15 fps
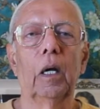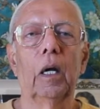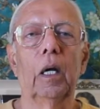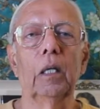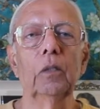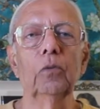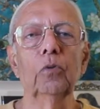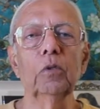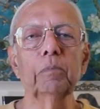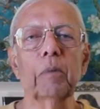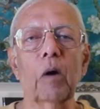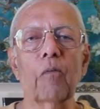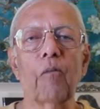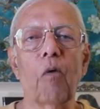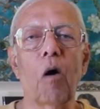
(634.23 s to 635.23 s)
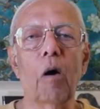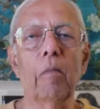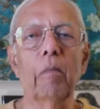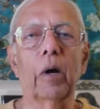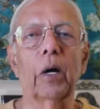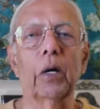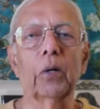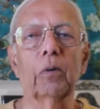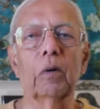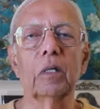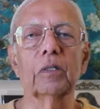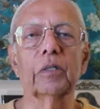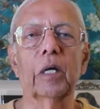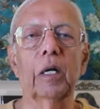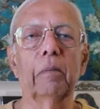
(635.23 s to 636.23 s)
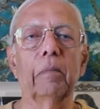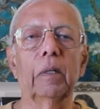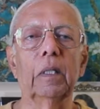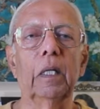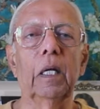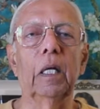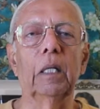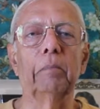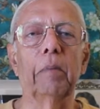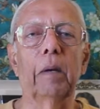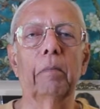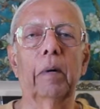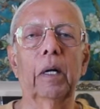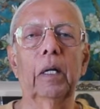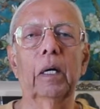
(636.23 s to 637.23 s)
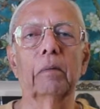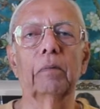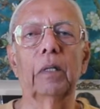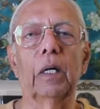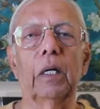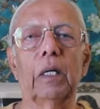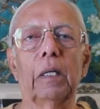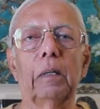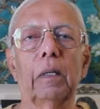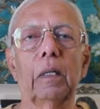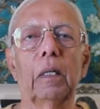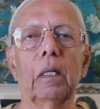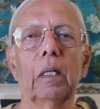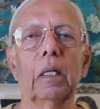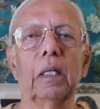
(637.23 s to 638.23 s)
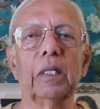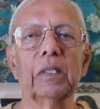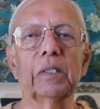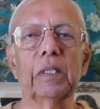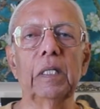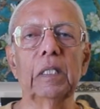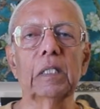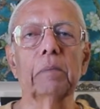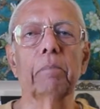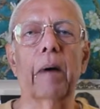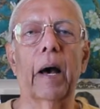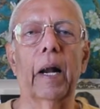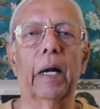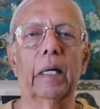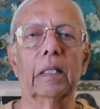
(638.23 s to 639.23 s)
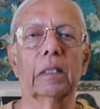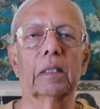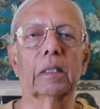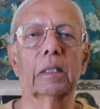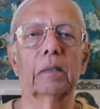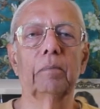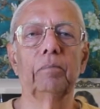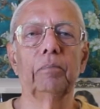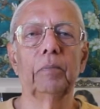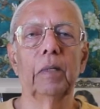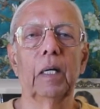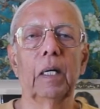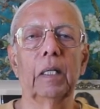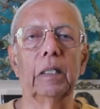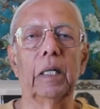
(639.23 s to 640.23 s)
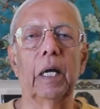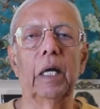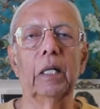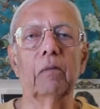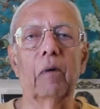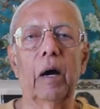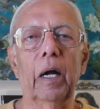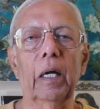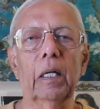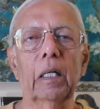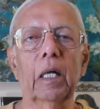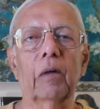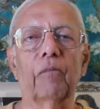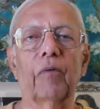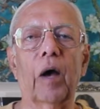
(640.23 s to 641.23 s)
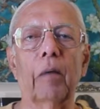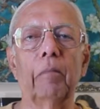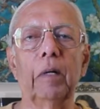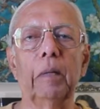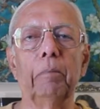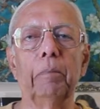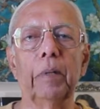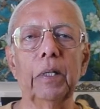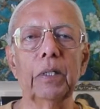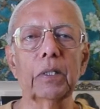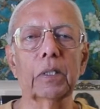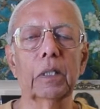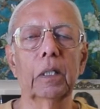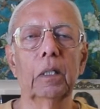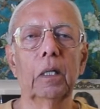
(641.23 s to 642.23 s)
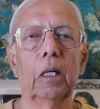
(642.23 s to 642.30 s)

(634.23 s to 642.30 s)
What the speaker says: Hindus perform a ritual ceremony in memory of their deceased parents. They invite their family priest